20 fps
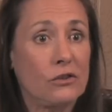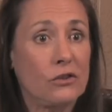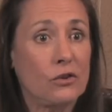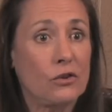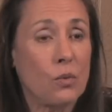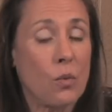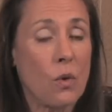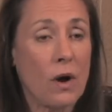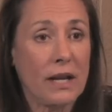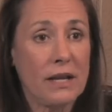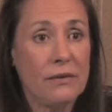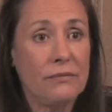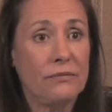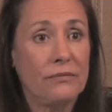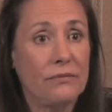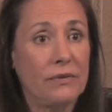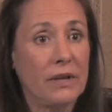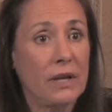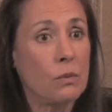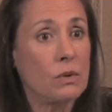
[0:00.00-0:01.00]
20,
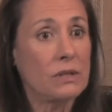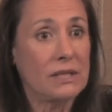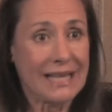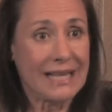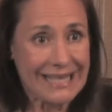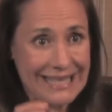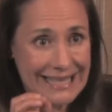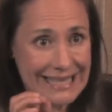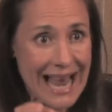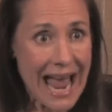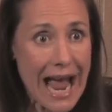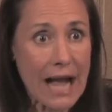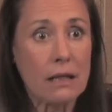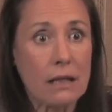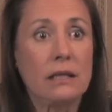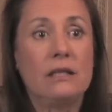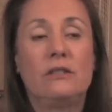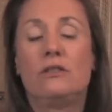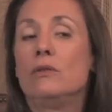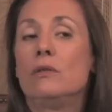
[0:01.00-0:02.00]
it was
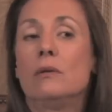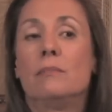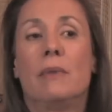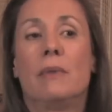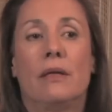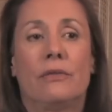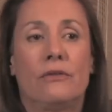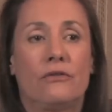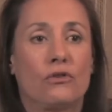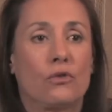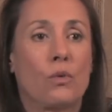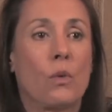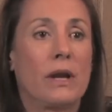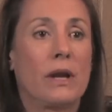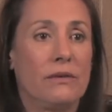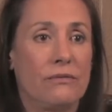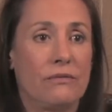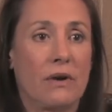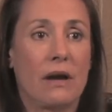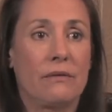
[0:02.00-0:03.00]
exactly to the month,
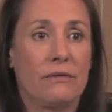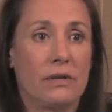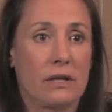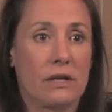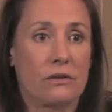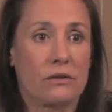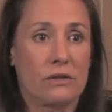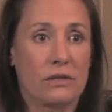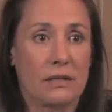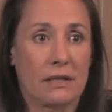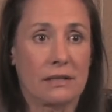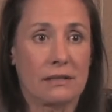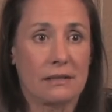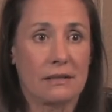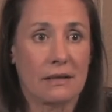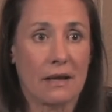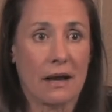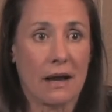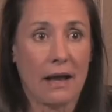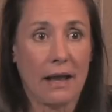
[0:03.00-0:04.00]
25 years
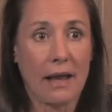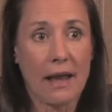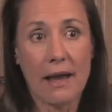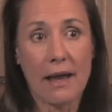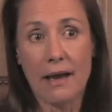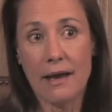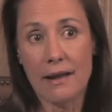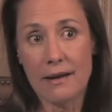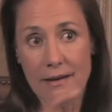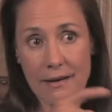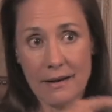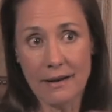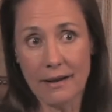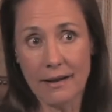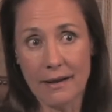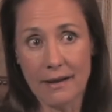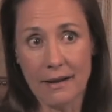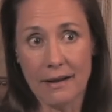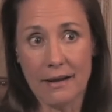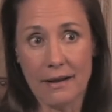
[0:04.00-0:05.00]
since I had
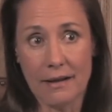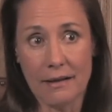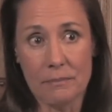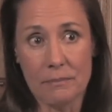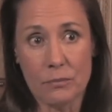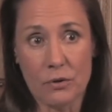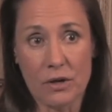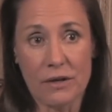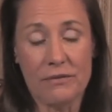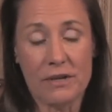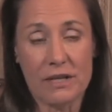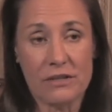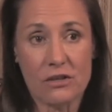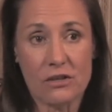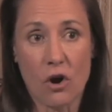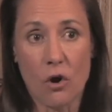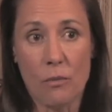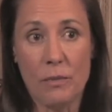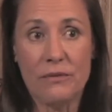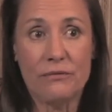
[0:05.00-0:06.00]
a previous
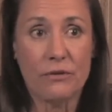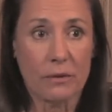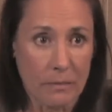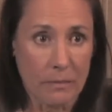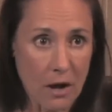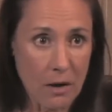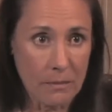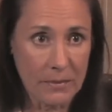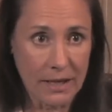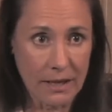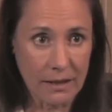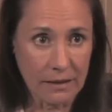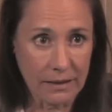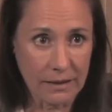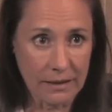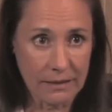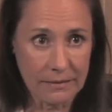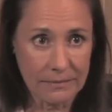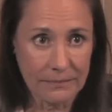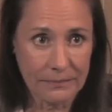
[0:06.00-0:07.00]
Obie for Balm in
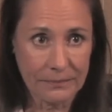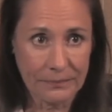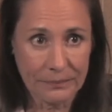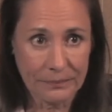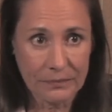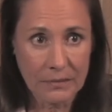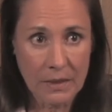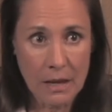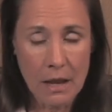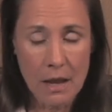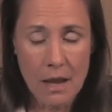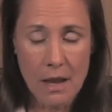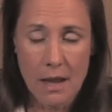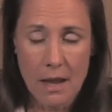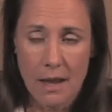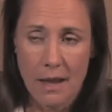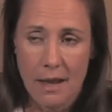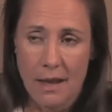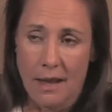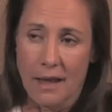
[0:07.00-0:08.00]
Gilead. Wow.
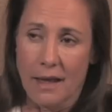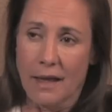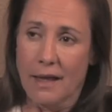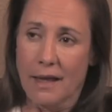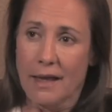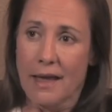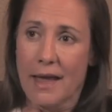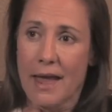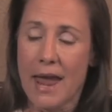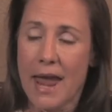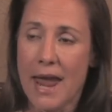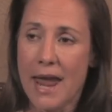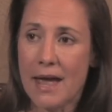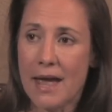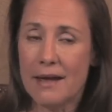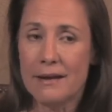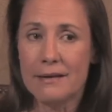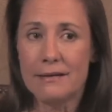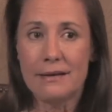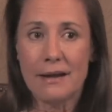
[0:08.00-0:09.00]

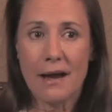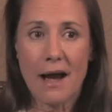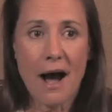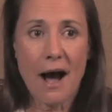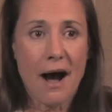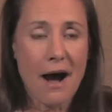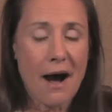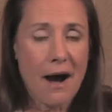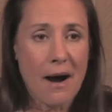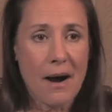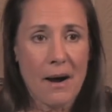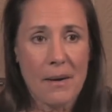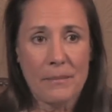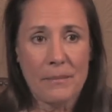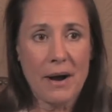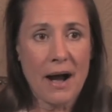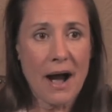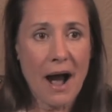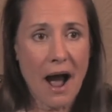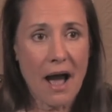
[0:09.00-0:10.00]
And,
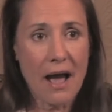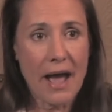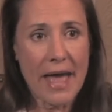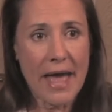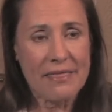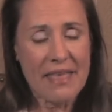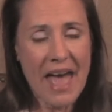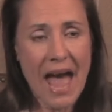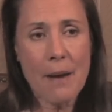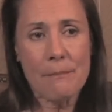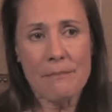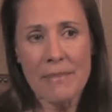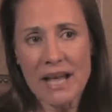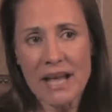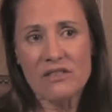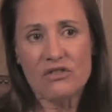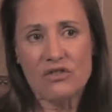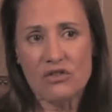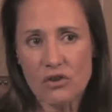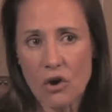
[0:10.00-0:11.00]
um, and that
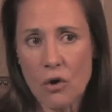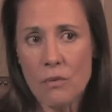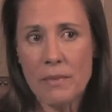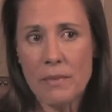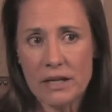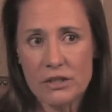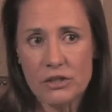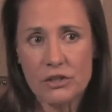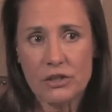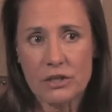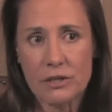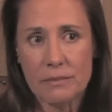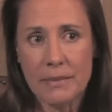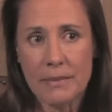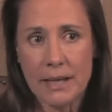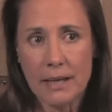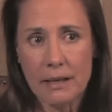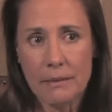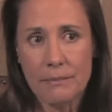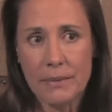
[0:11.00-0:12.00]
meant so much to
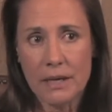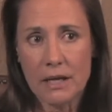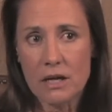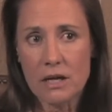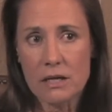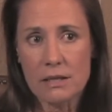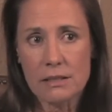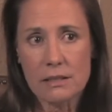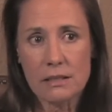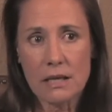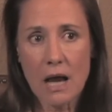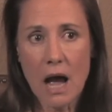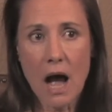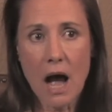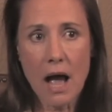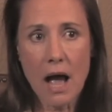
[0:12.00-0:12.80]
me because